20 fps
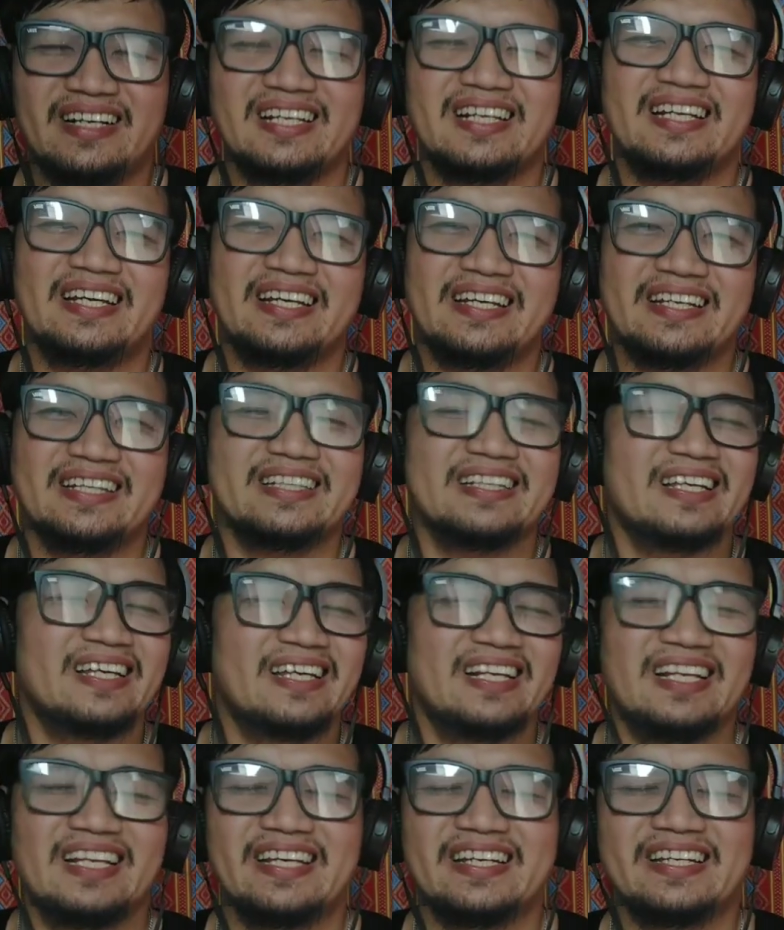I like it,
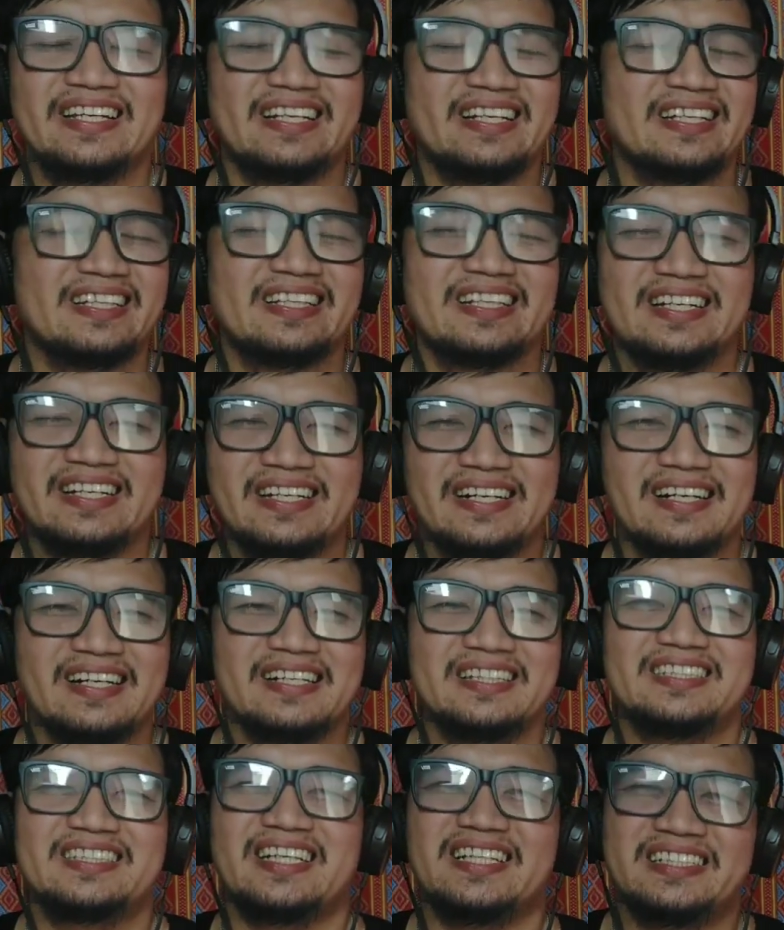I like it.
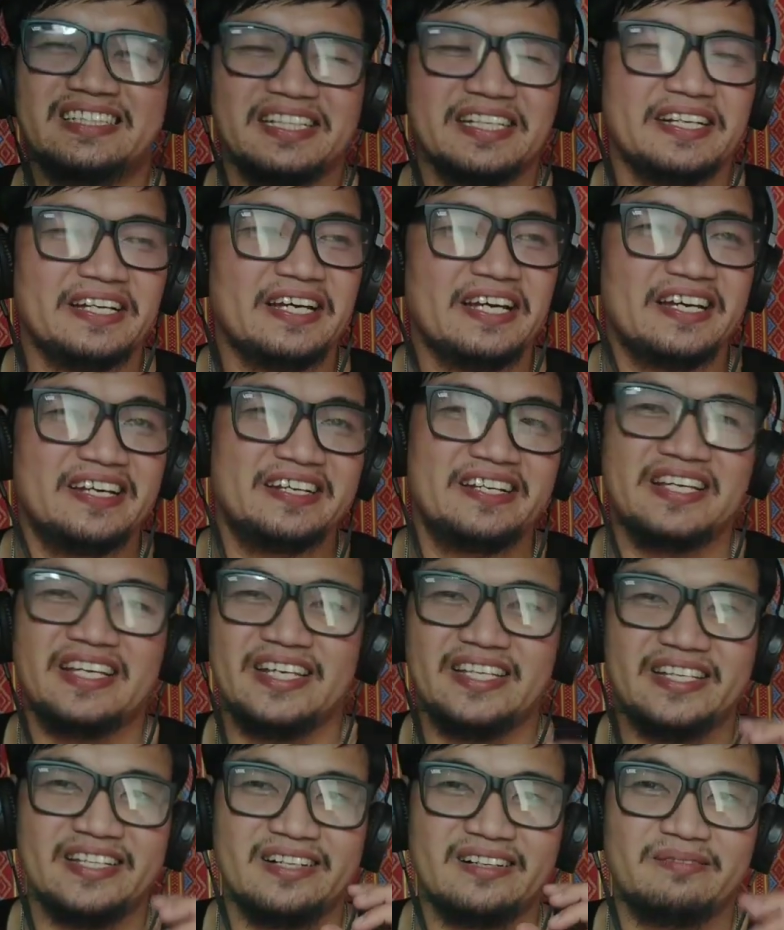She has like an
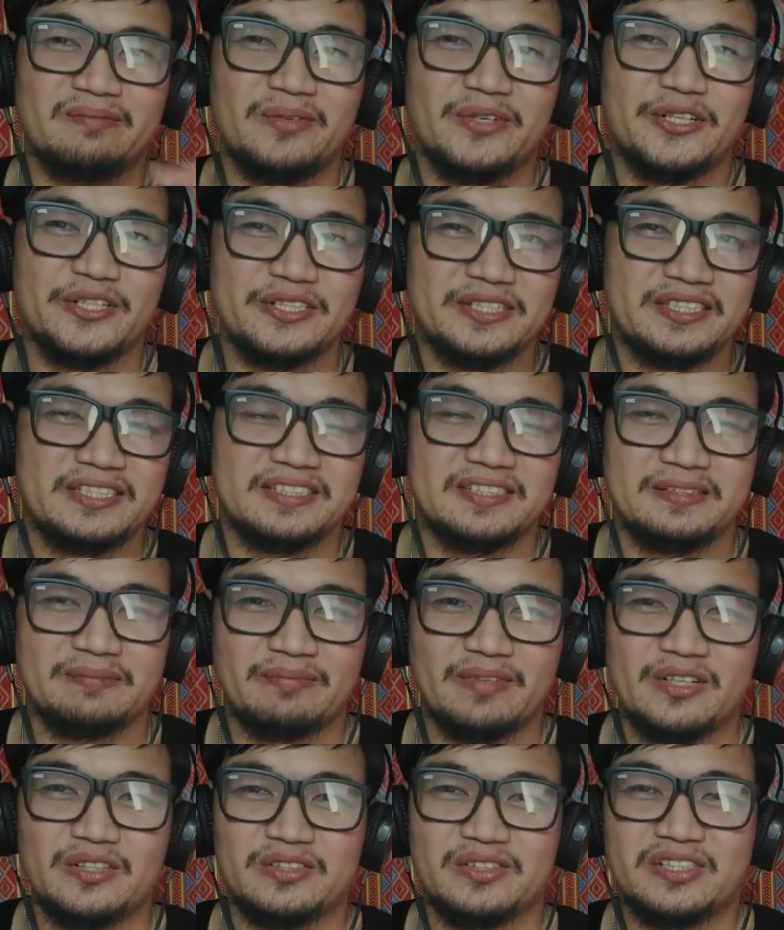angel voice
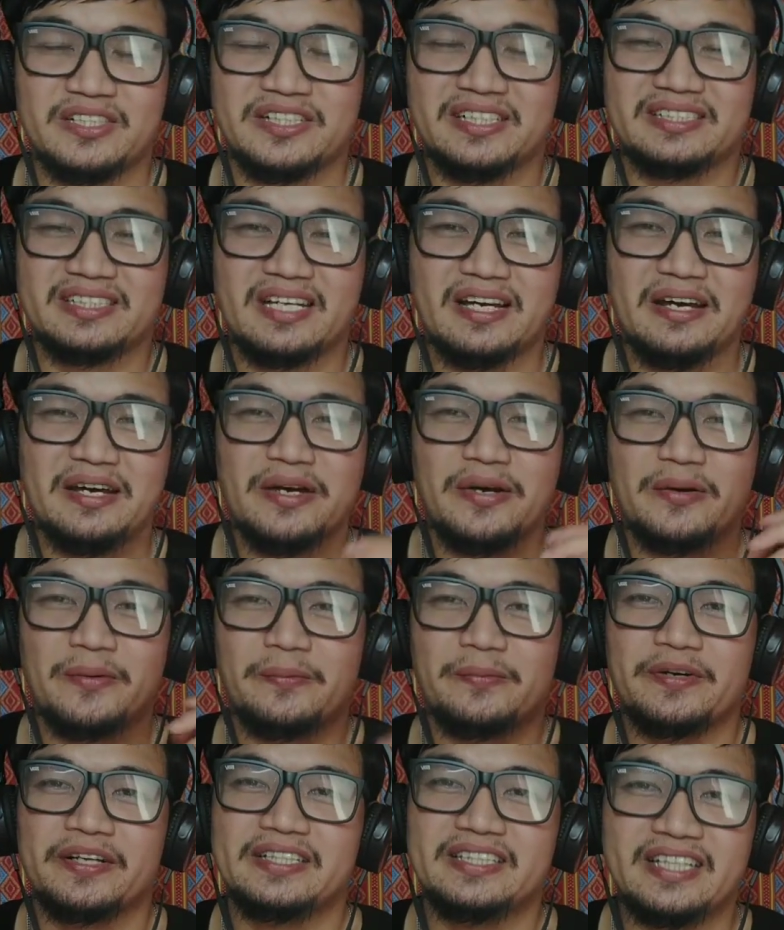because she is a
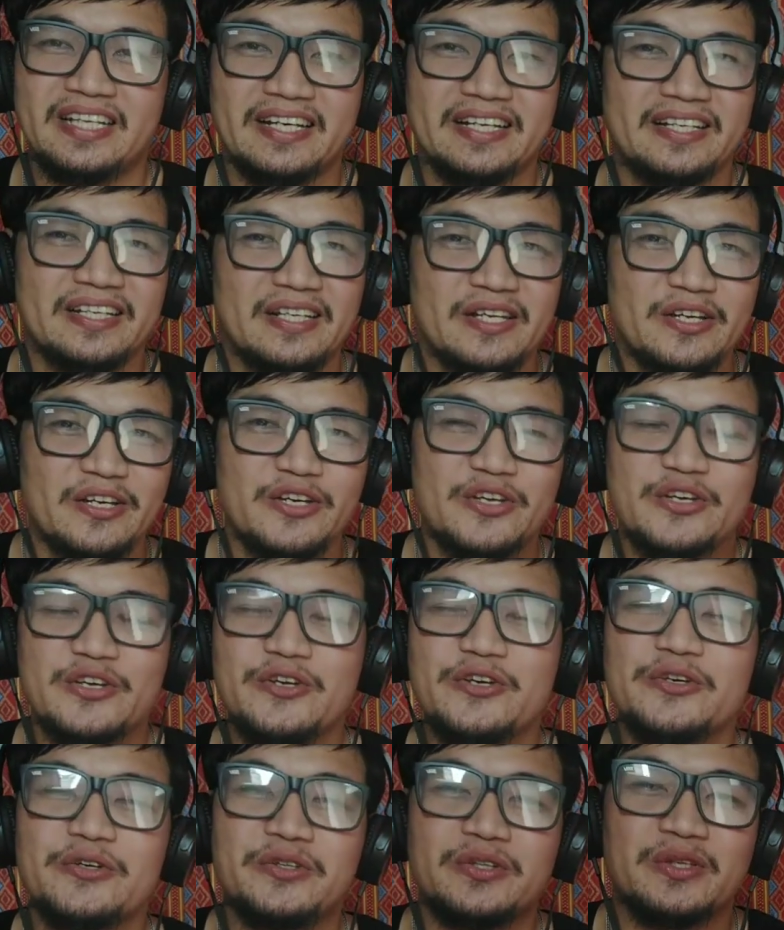pretty and
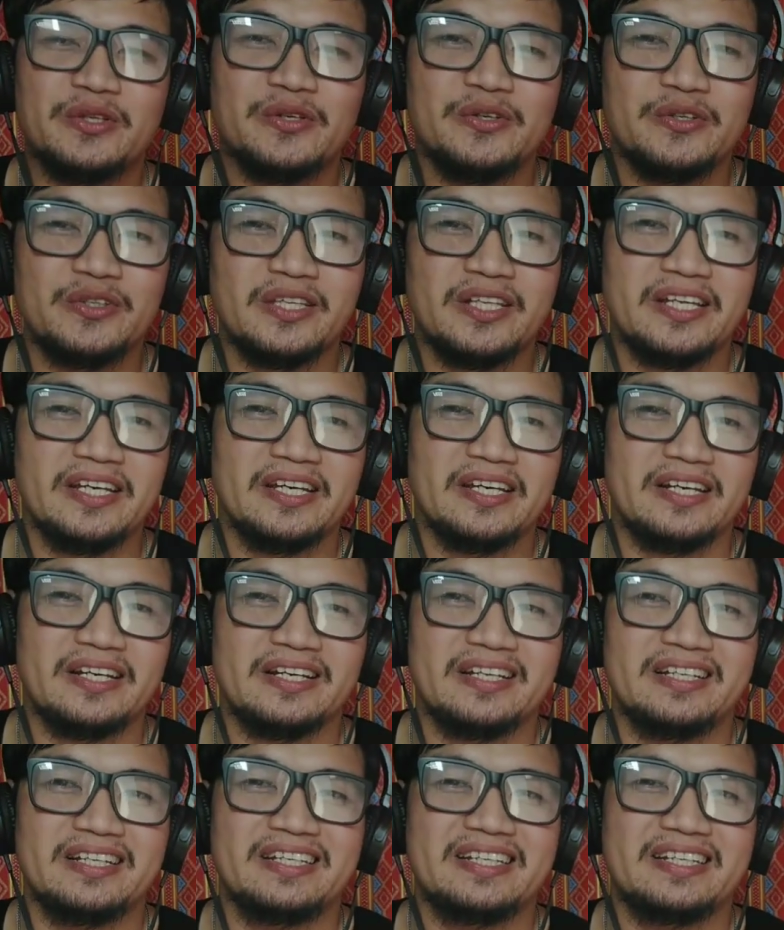cute kid.